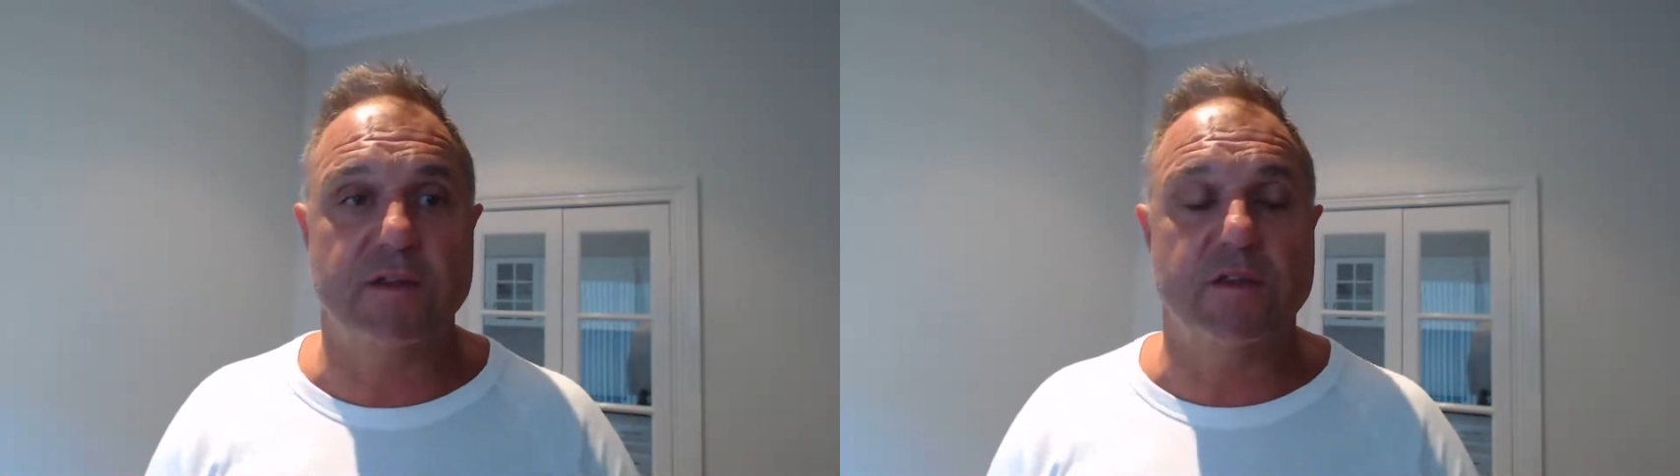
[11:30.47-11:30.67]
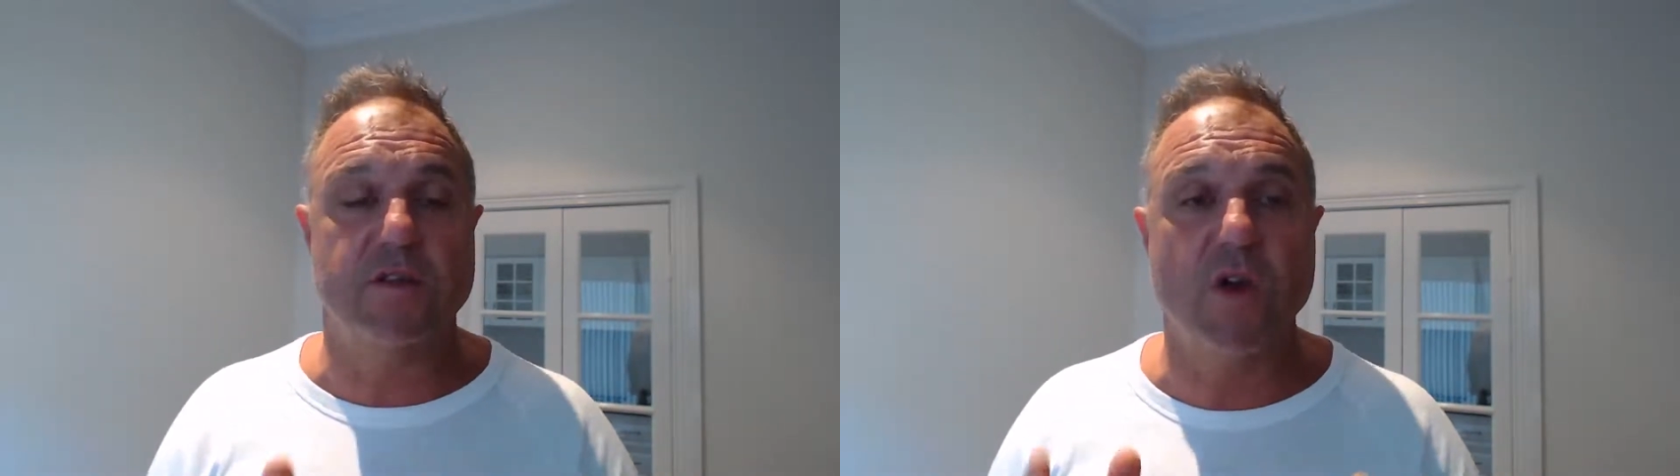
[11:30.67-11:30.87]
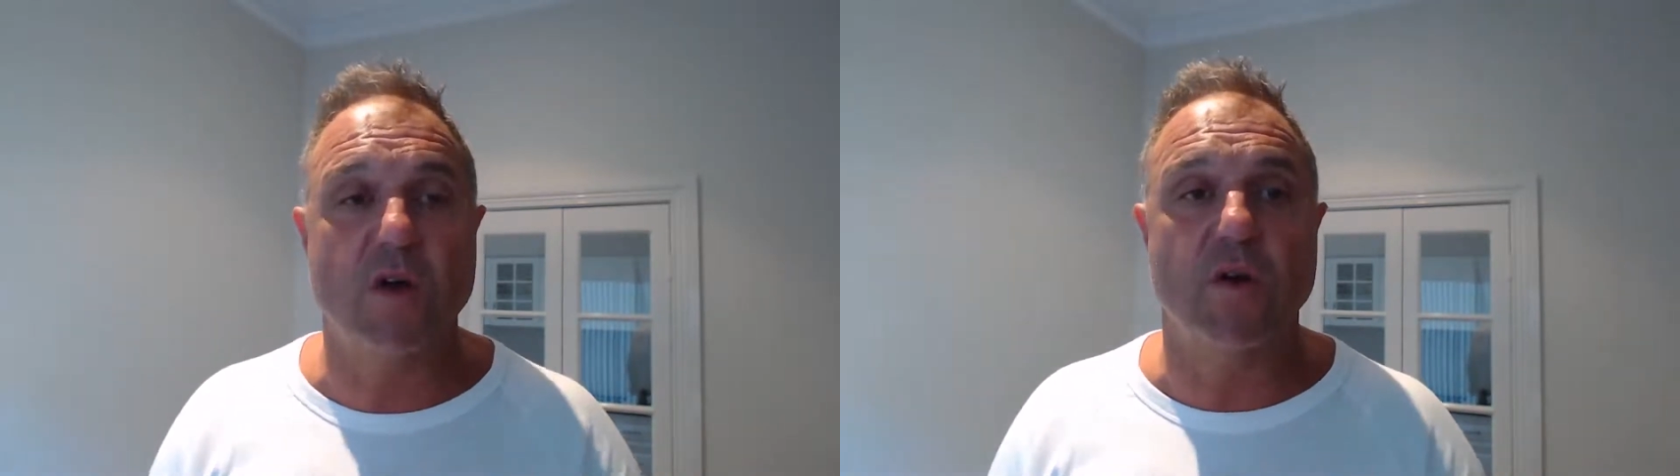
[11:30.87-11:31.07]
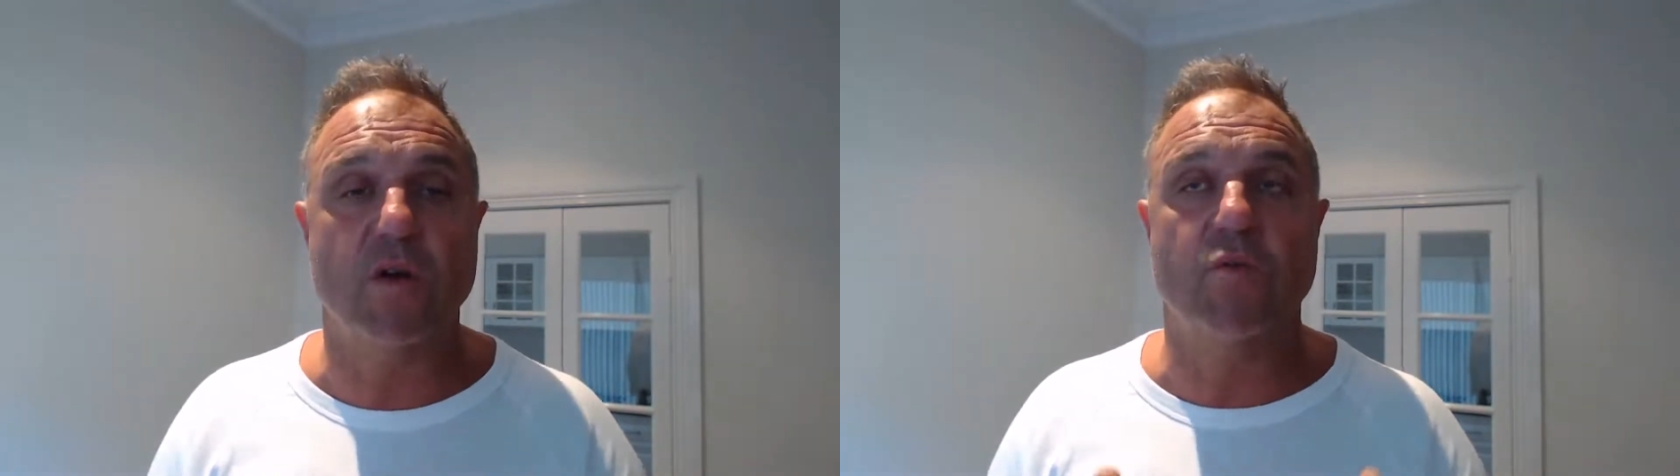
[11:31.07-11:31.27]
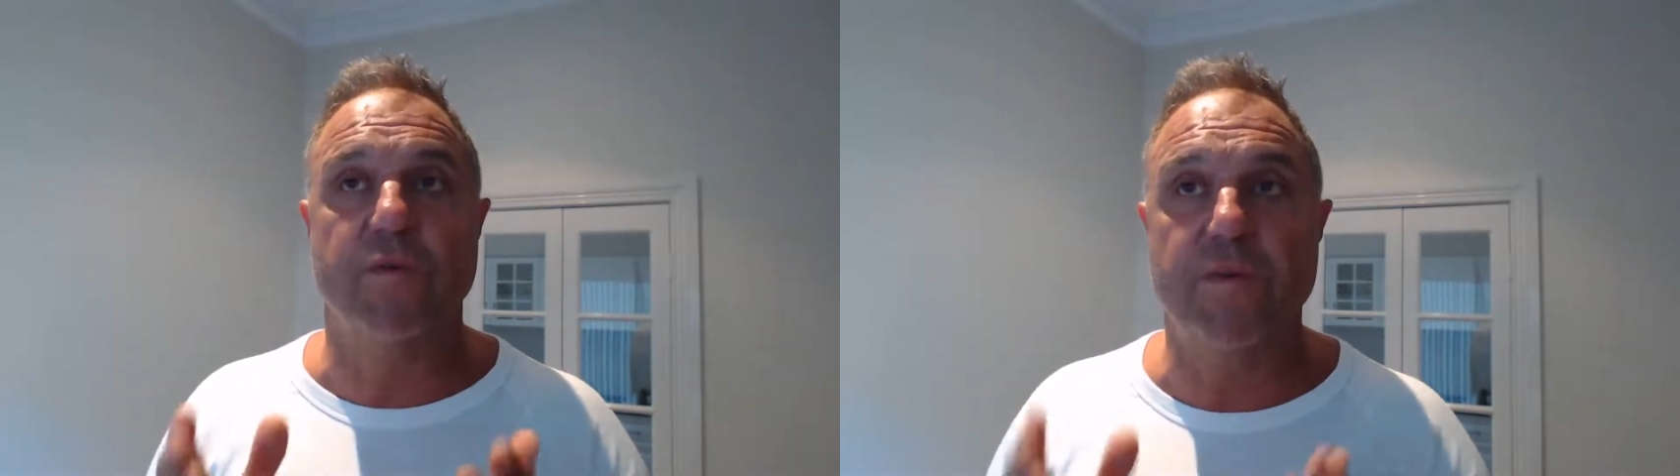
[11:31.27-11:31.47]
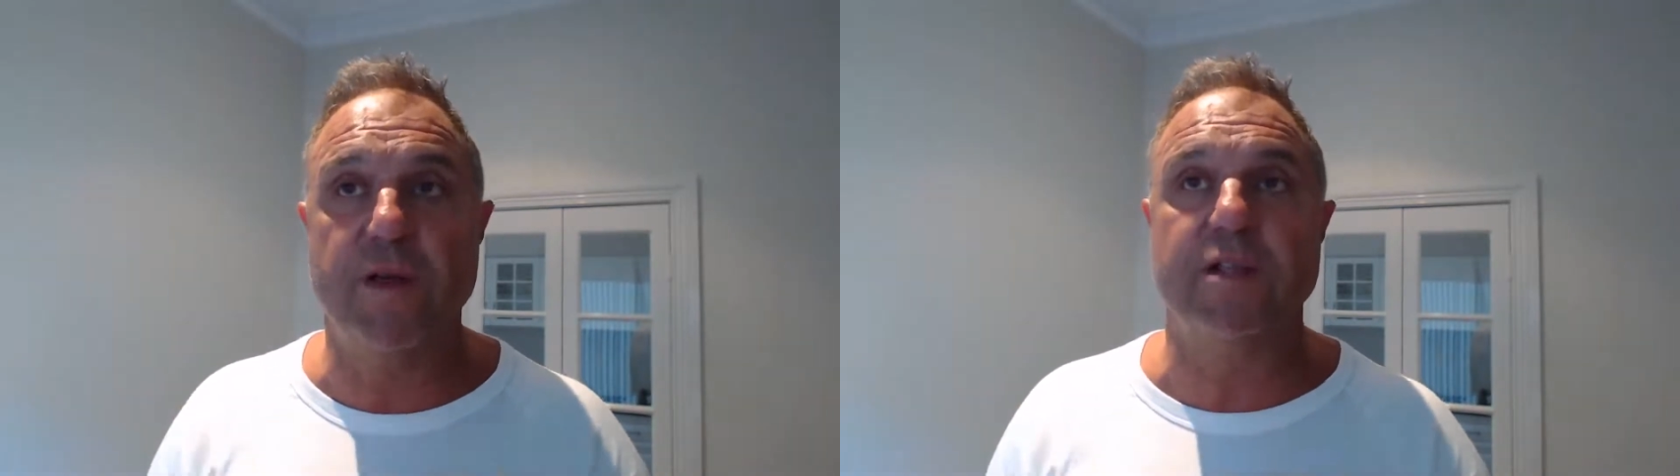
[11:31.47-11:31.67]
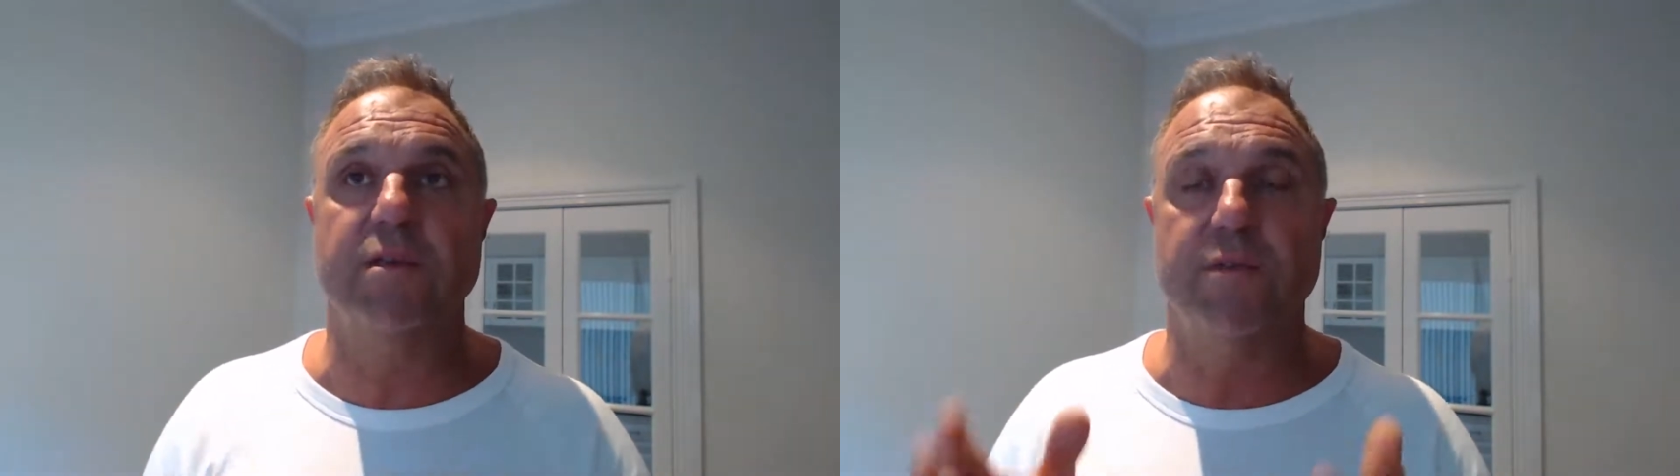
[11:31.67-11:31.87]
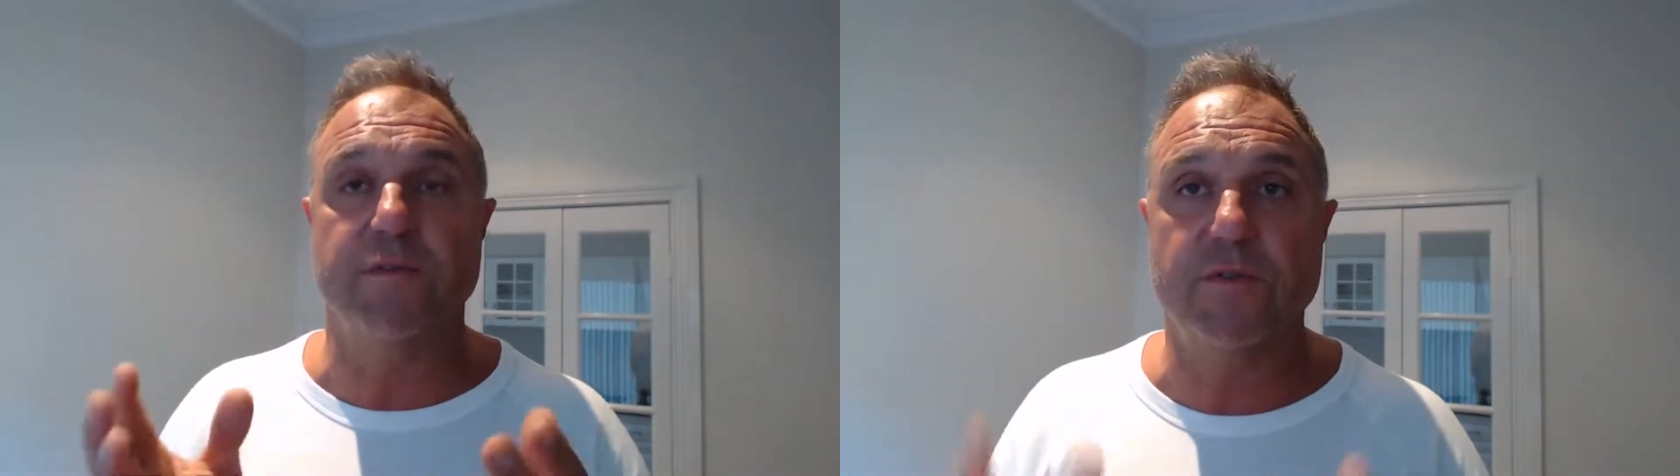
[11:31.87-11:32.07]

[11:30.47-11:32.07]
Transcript: that's not reflective of